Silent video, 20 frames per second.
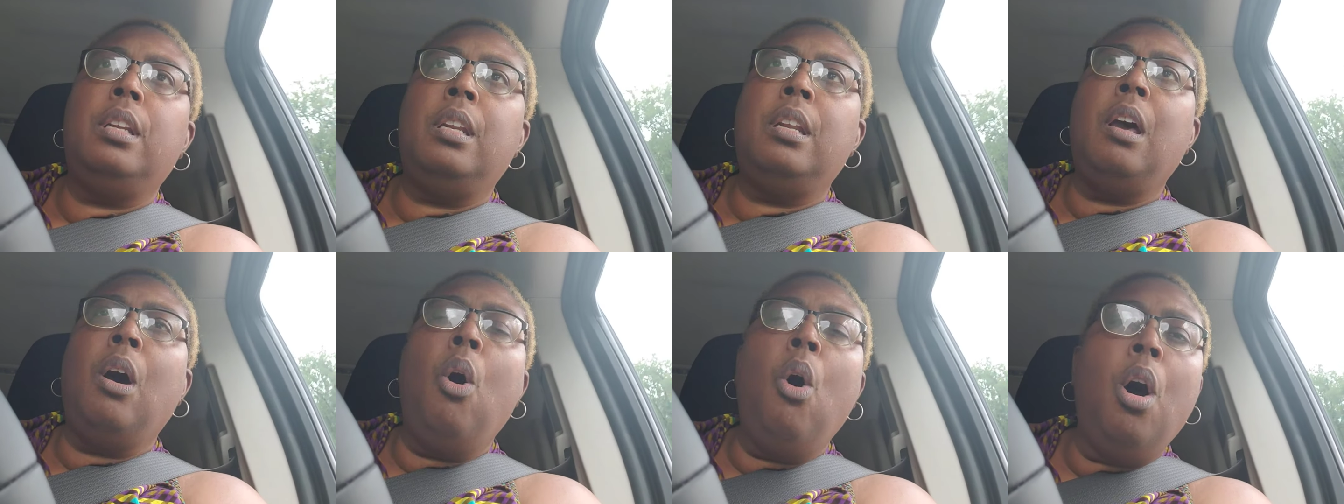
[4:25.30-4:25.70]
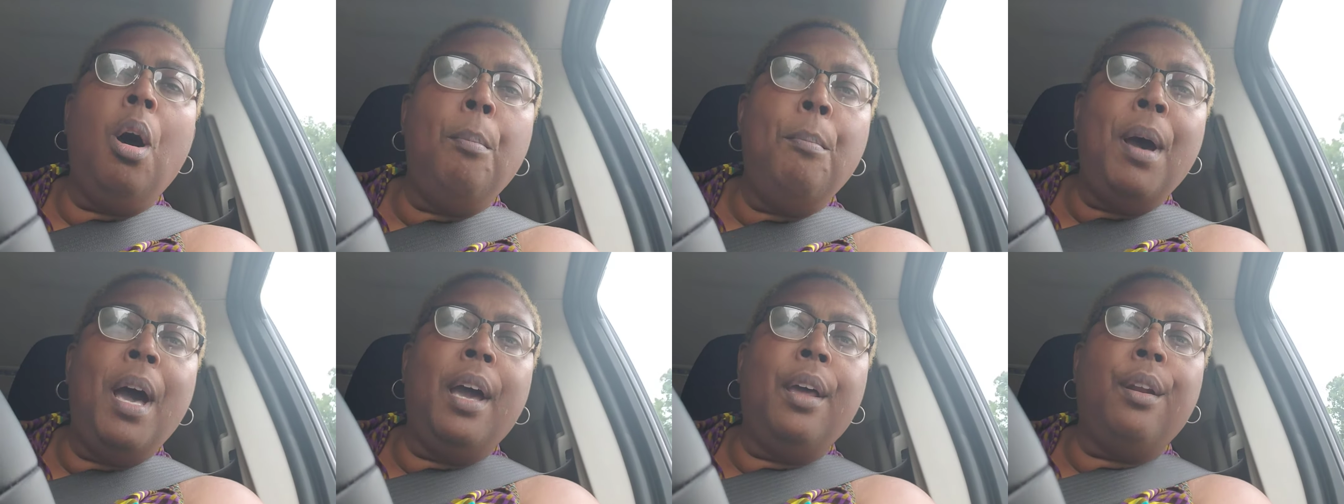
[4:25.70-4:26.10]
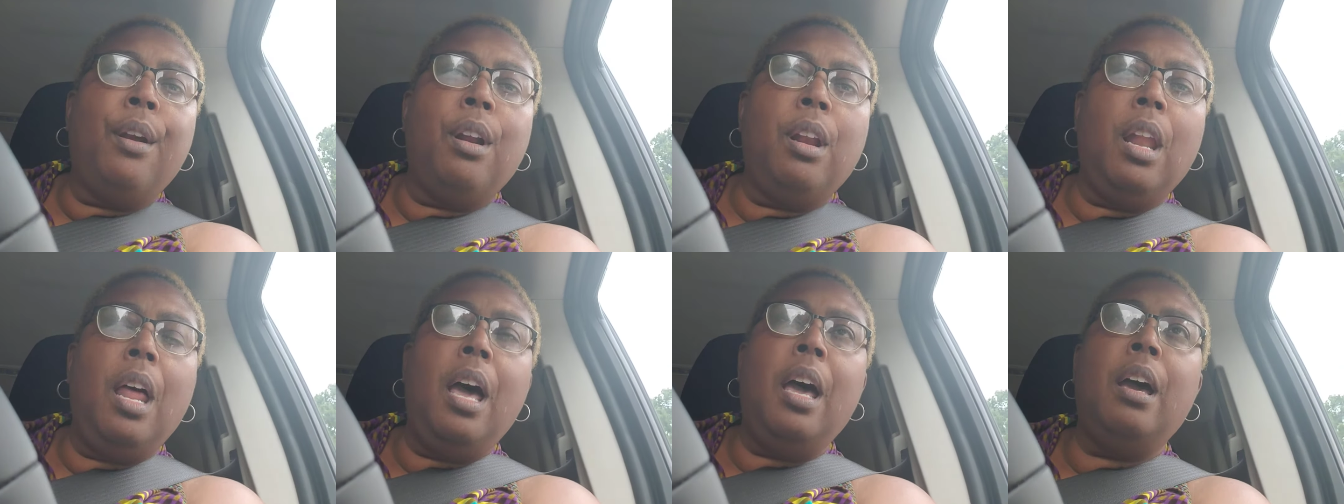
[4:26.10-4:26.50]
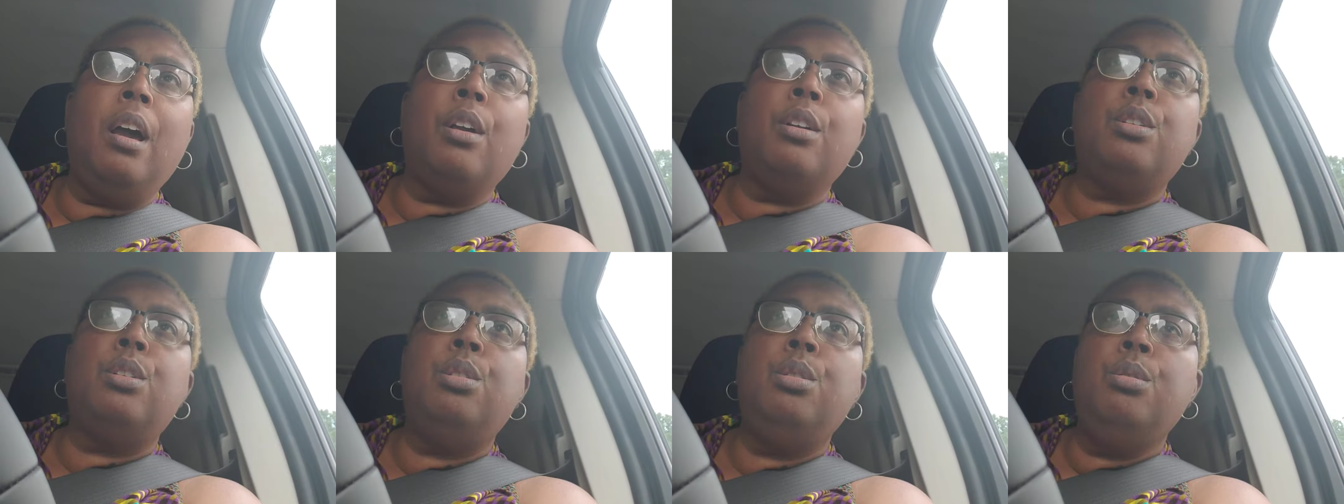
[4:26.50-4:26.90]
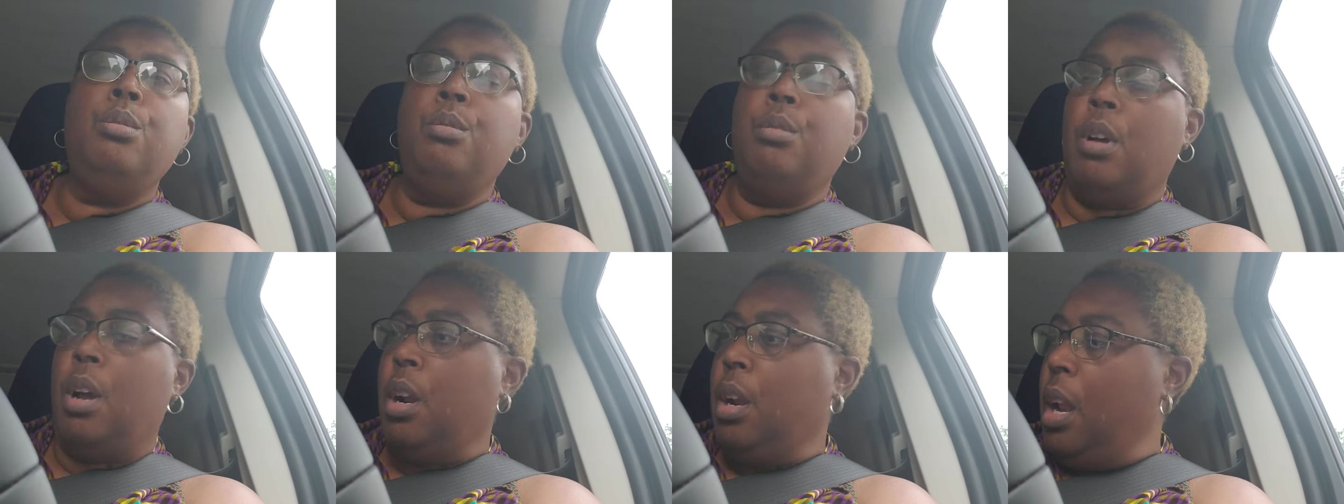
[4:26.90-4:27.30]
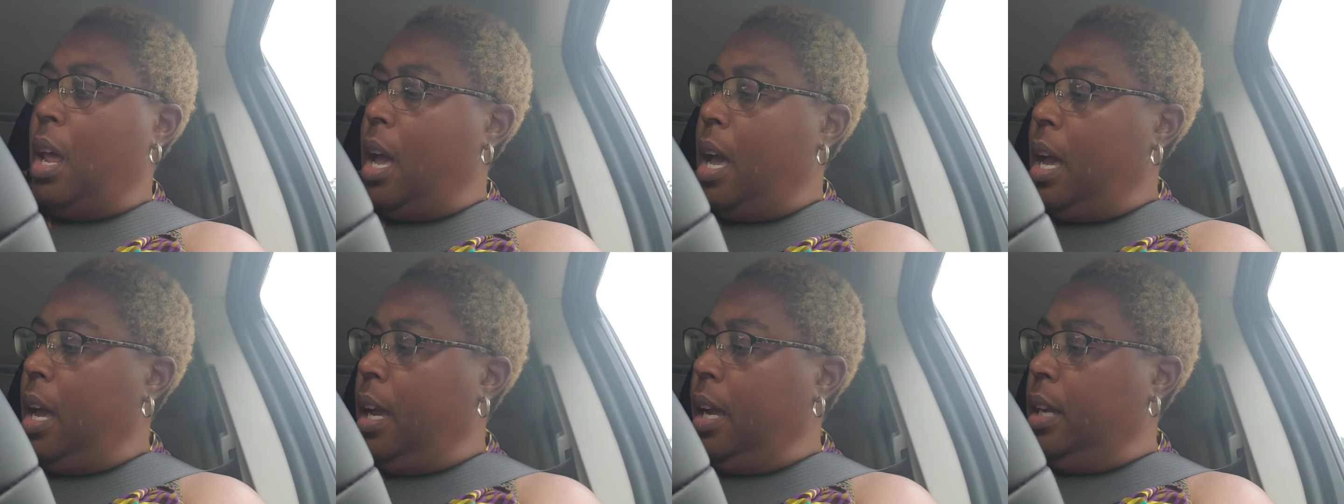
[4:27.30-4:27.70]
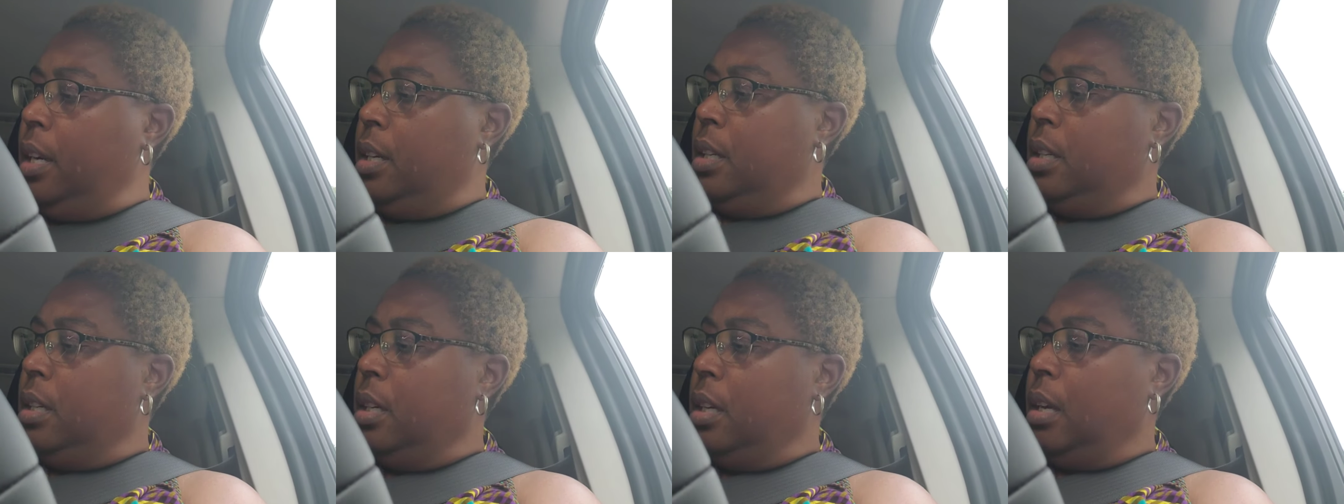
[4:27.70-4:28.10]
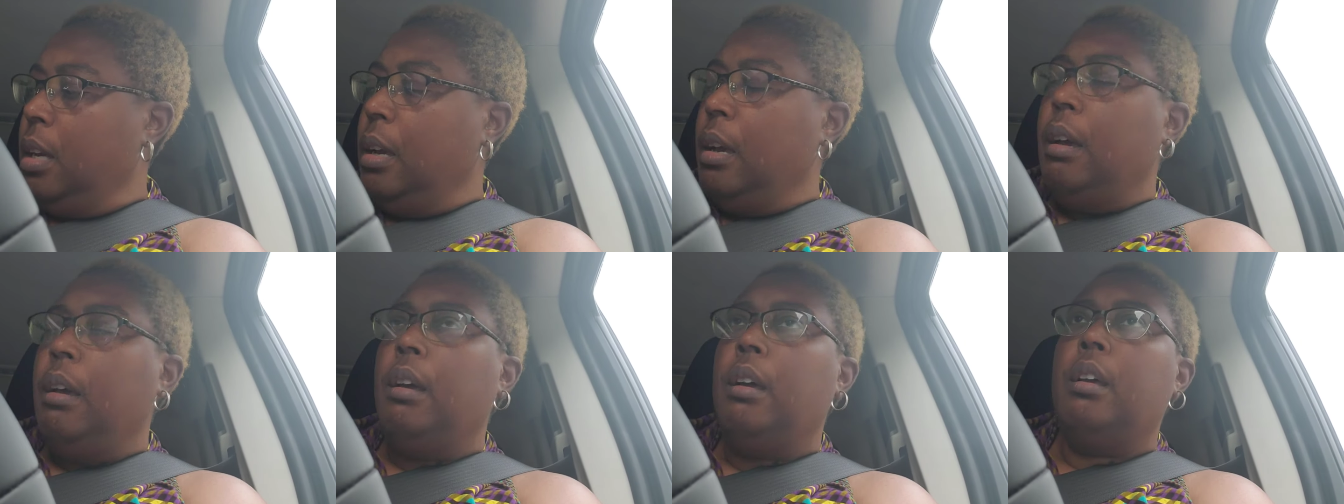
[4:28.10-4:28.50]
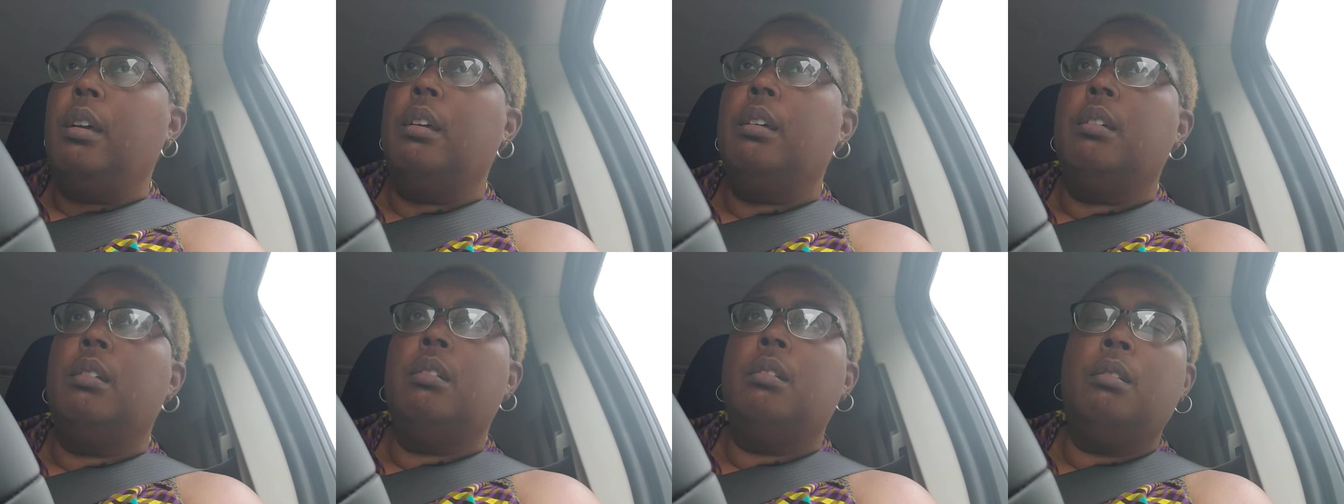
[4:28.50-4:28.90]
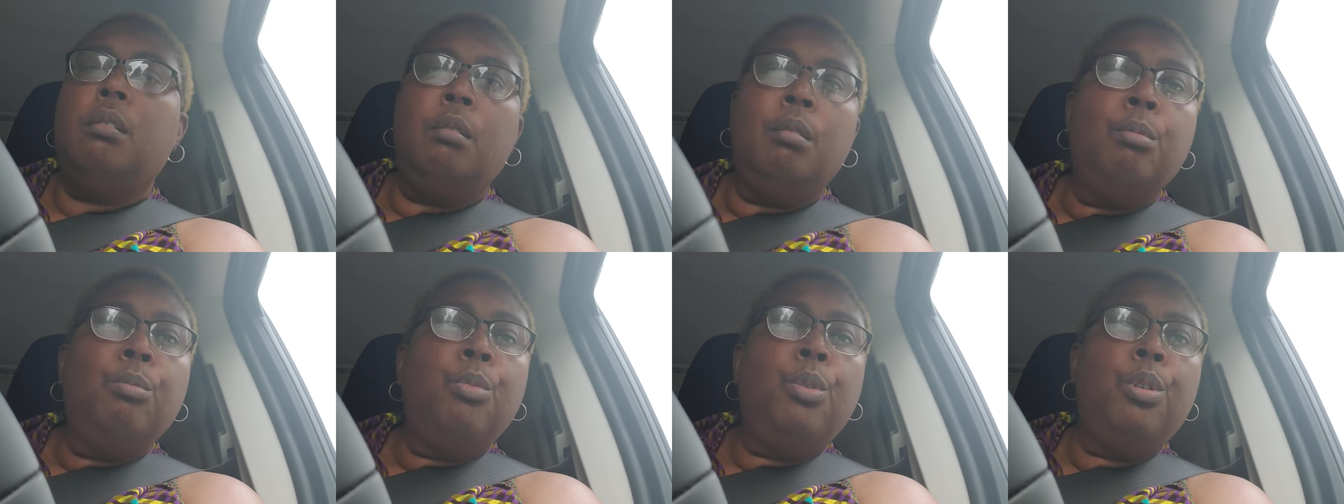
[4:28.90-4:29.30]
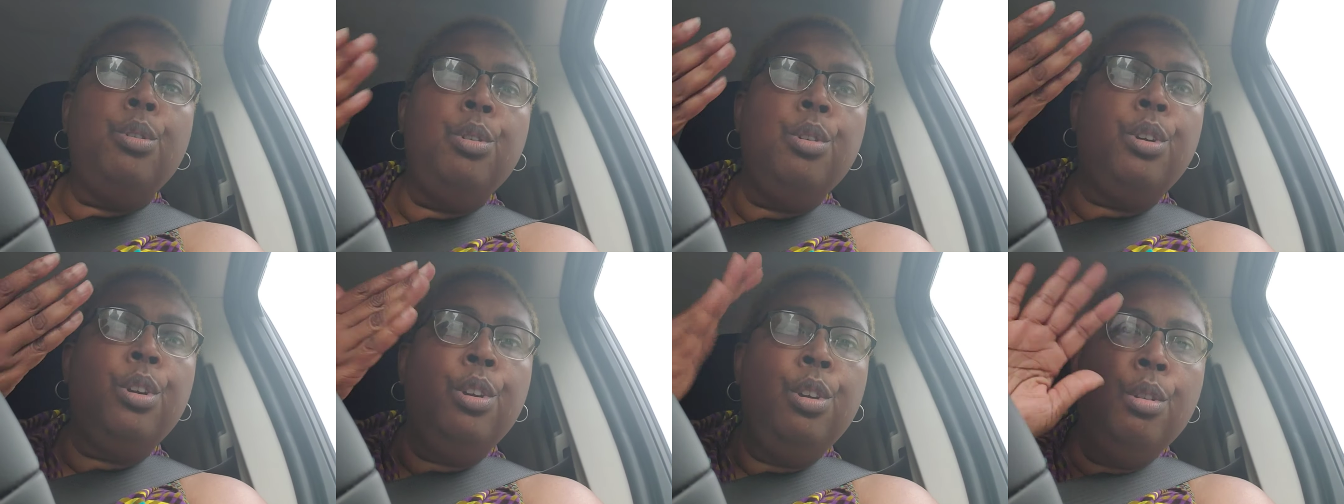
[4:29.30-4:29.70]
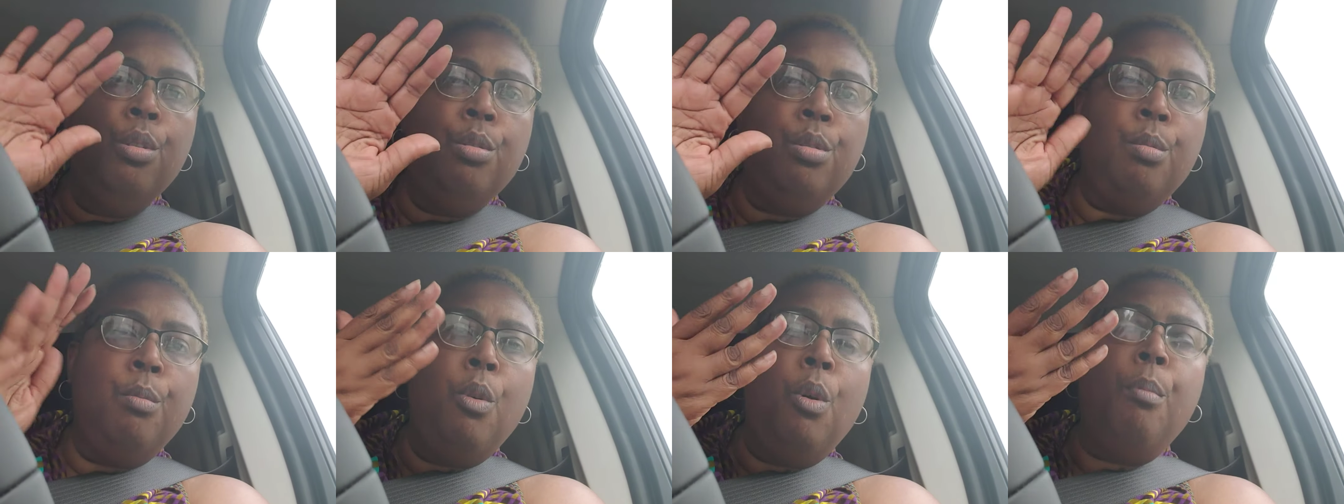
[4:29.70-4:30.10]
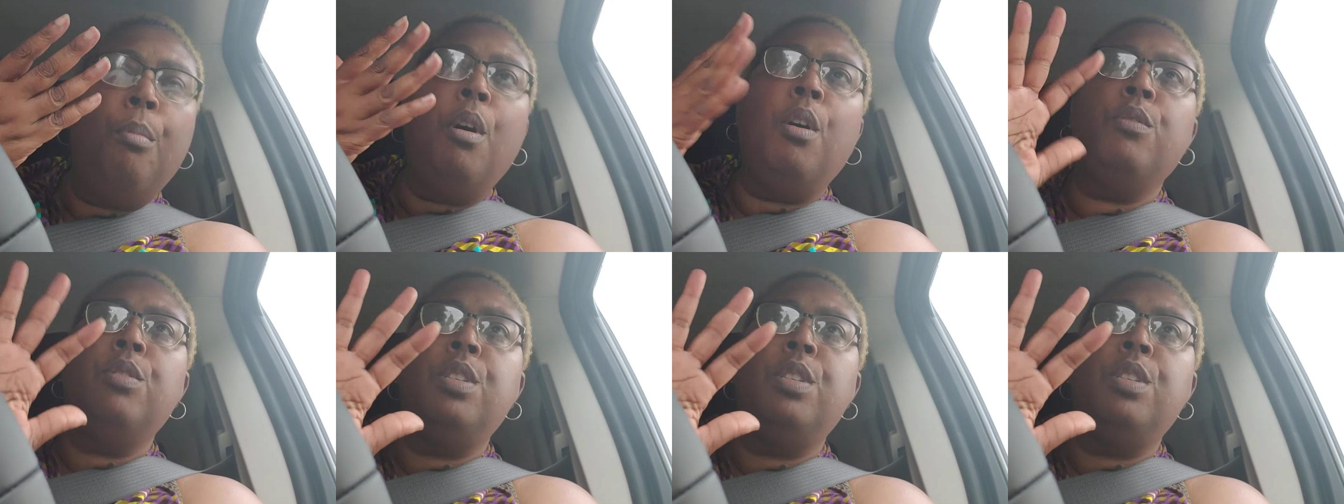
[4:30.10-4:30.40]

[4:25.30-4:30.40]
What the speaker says: all mine are lined. Well, you can use them on both